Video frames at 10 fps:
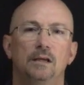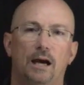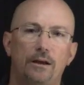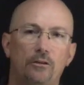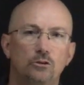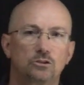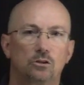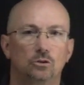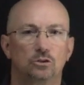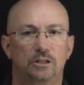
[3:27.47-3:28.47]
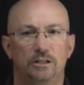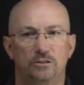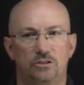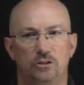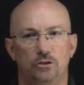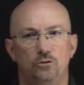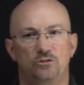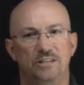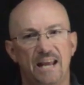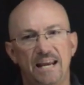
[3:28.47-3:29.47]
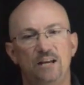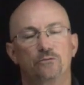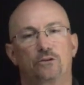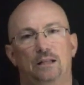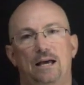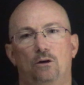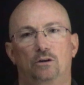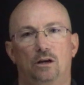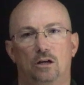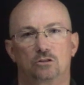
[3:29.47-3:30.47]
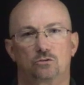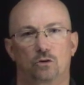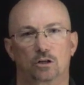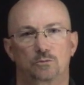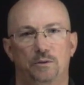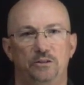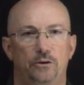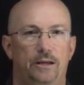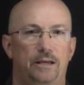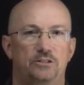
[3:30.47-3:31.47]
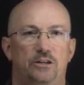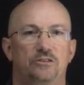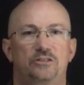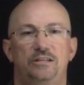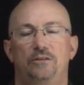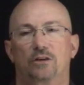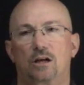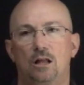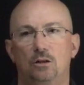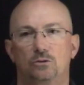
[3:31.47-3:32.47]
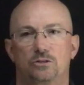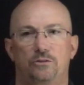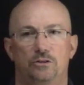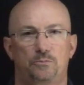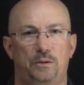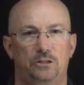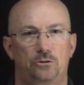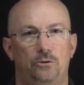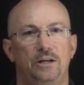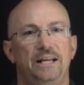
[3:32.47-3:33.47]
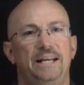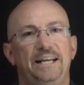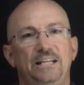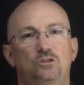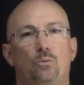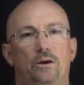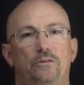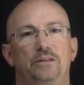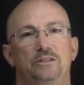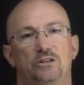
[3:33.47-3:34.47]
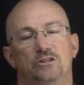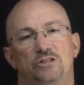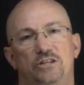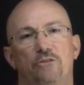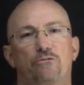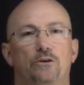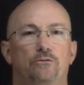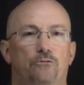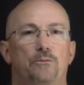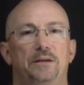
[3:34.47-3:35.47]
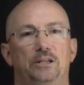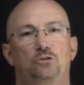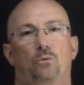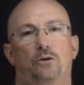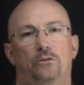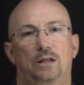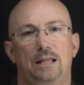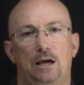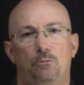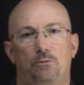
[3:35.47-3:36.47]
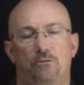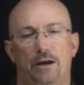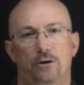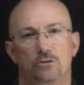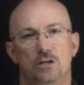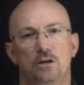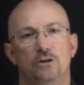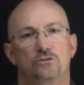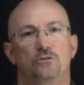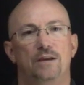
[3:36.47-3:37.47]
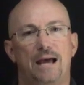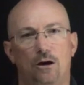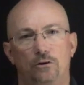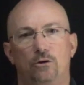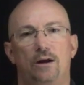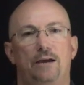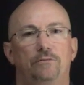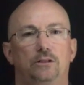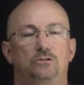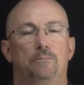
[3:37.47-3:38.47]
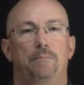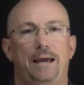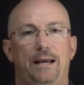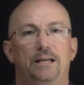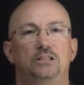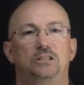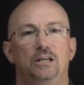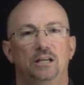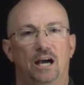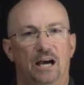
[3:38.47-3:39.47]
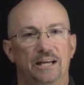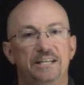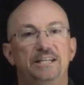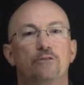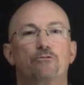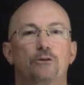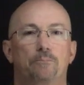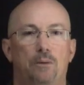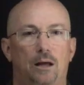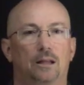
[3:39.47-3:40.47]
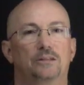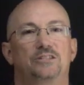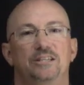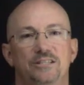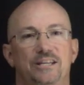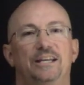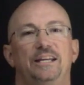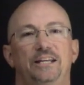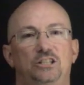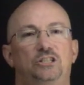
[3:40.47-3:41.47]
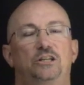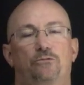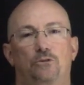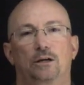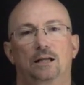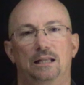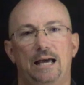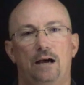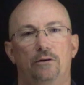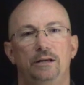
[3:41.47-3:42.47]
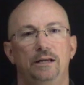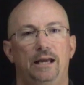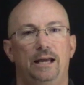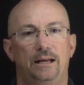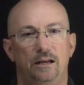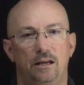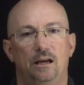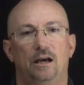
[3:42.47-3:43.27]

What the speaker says: Another solution is to use native cloud constructs, but as you can see in the colors in this picture, each one of these is different from each one of the cloud providers. So now you're having to manage different policies in each different cloud, and